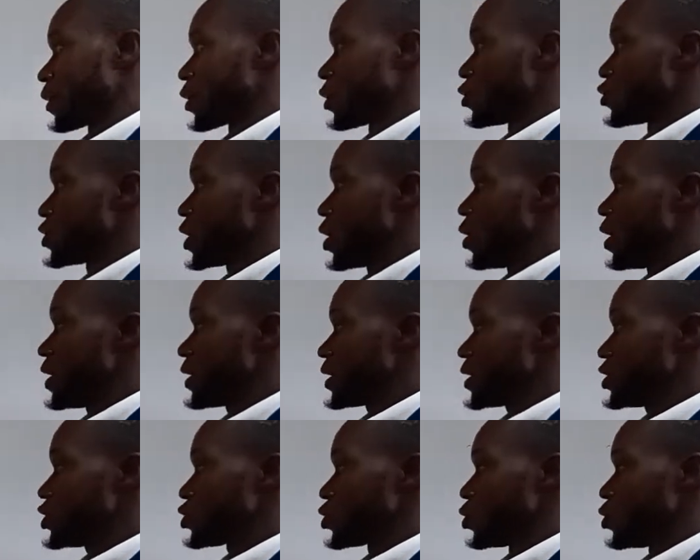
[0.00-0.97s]
So I want
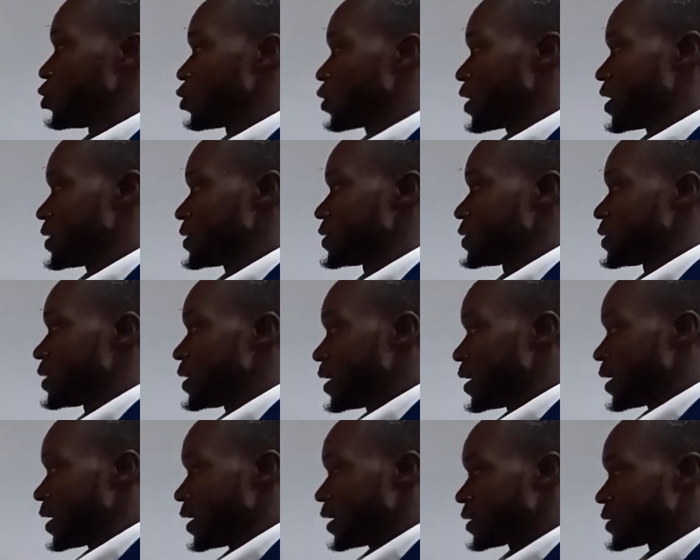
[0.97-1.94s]
us to look at
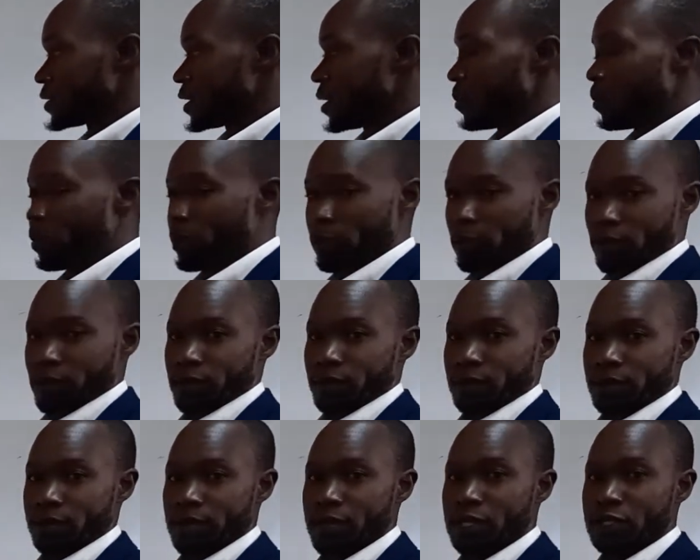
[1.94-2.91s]
the example
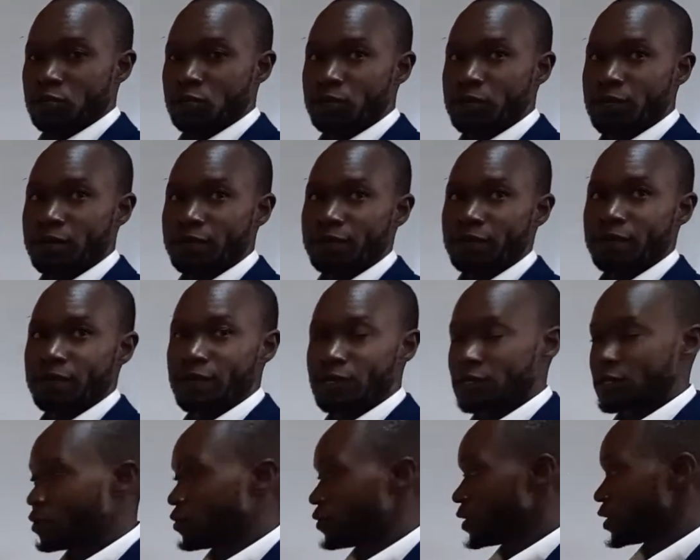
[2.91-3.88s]
that we have
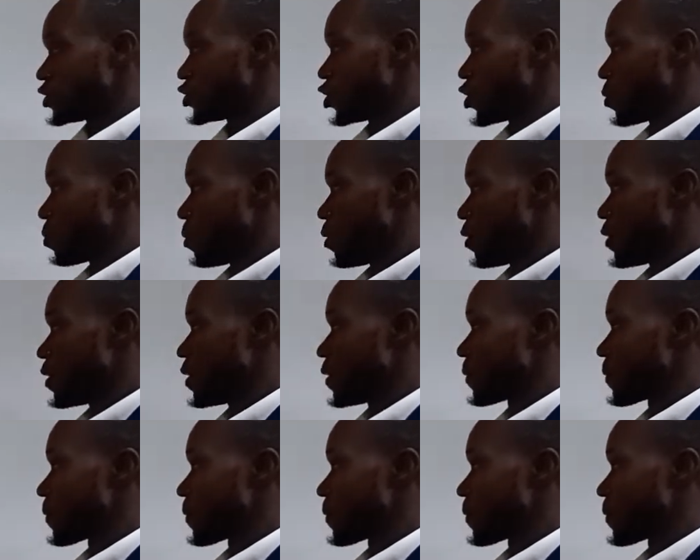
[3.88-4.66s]
written on the chalkboard.